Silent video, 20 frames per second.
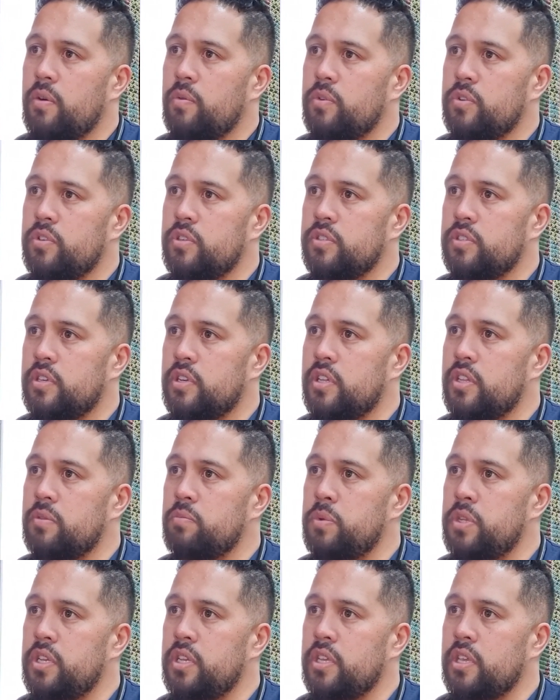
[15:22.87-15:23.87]
which is another
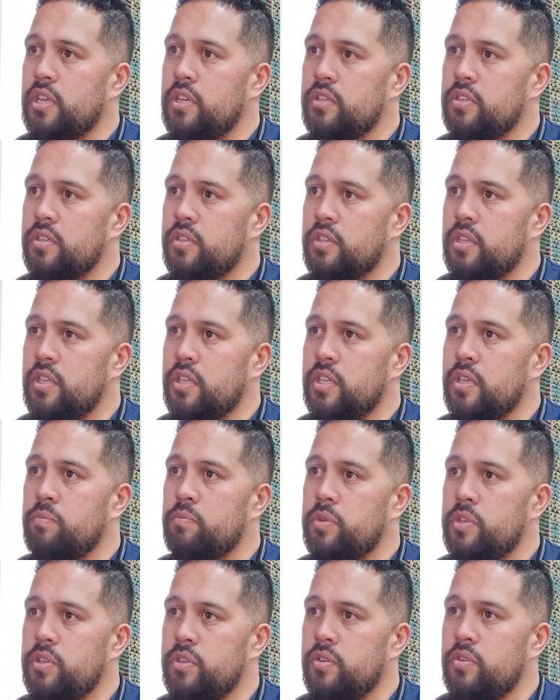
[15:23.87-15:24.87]
medication that
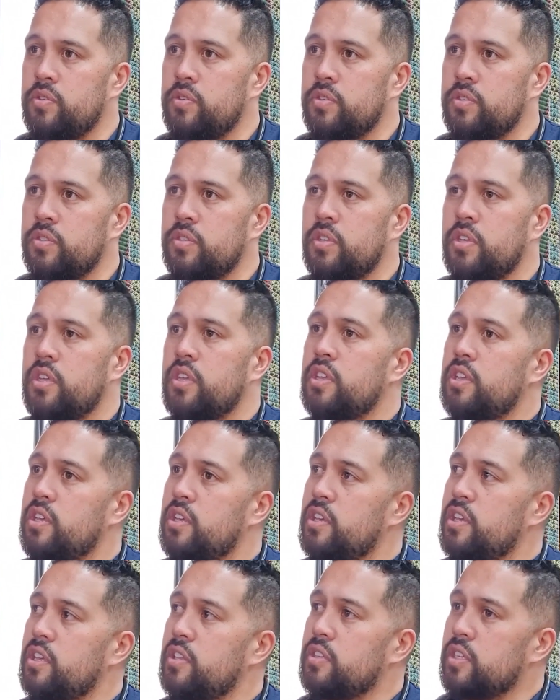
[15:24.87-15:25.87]
can be used.
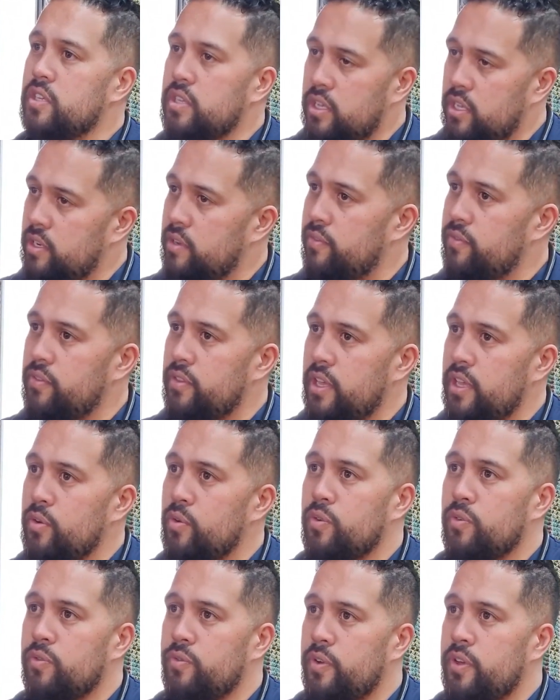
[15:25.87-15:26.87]
And if that
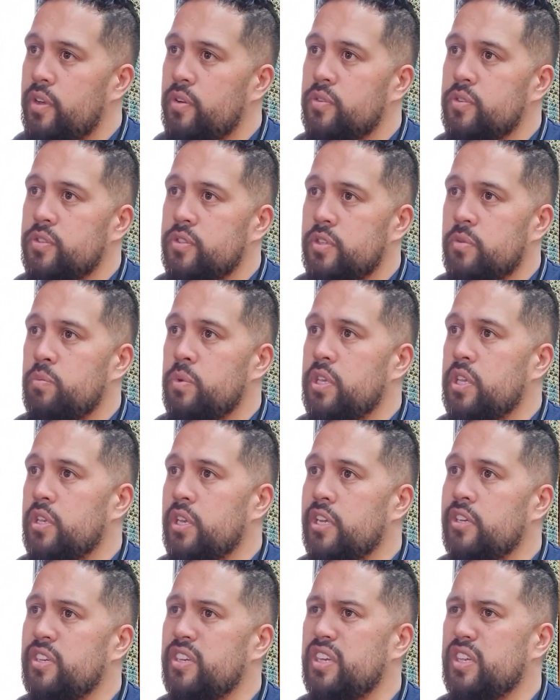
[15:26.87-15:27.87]
all fails, then we
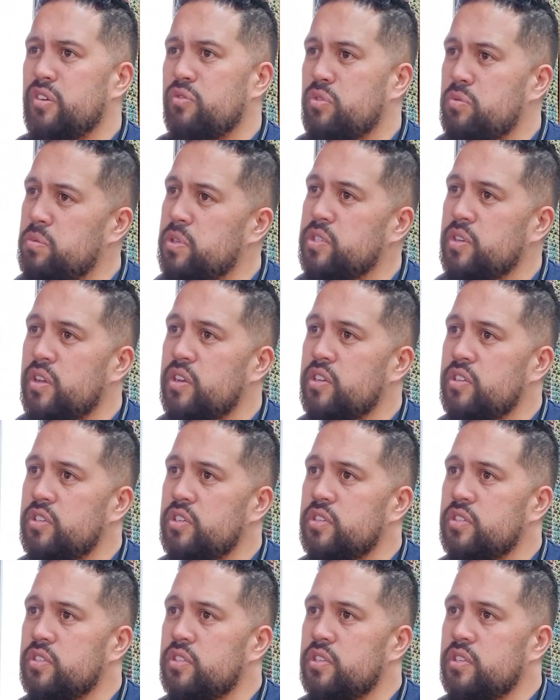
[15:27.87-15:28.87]
can actually get a
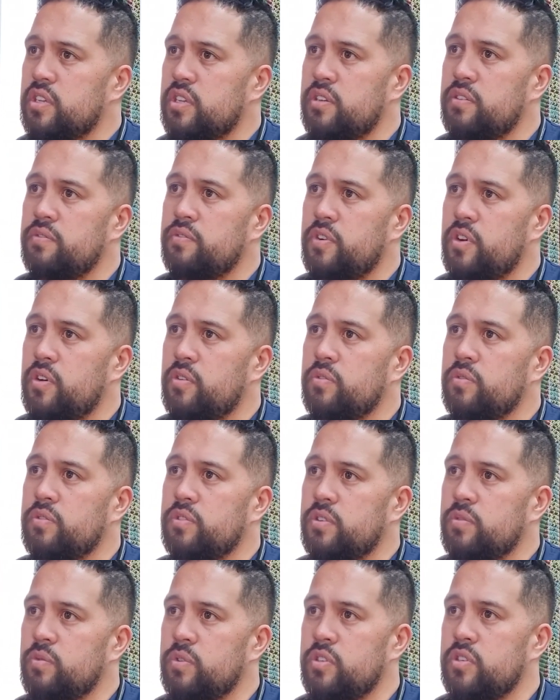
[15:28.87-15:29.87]
rheumatologist
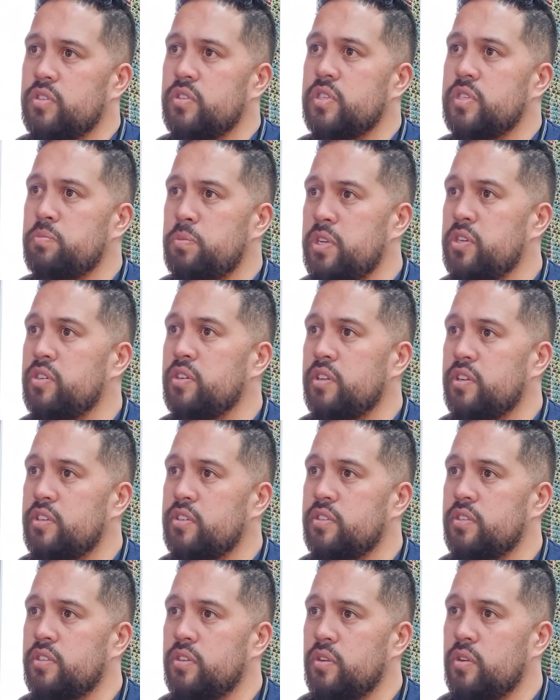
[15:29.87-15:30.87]
involved, which is a
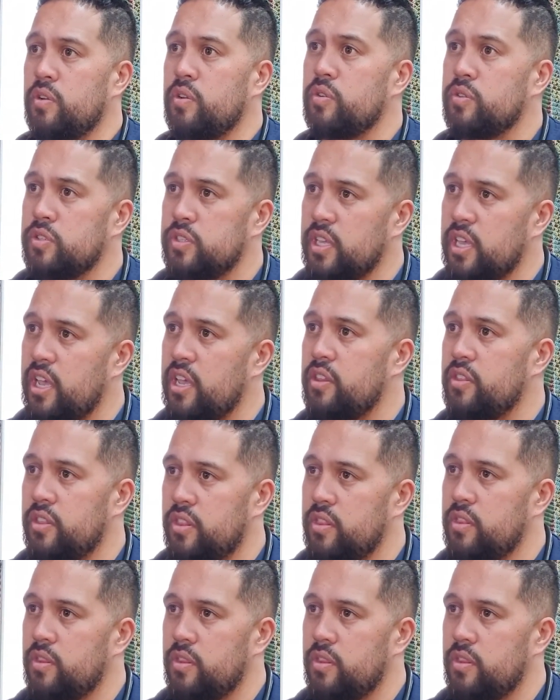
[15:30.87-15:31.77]
specialist who looks at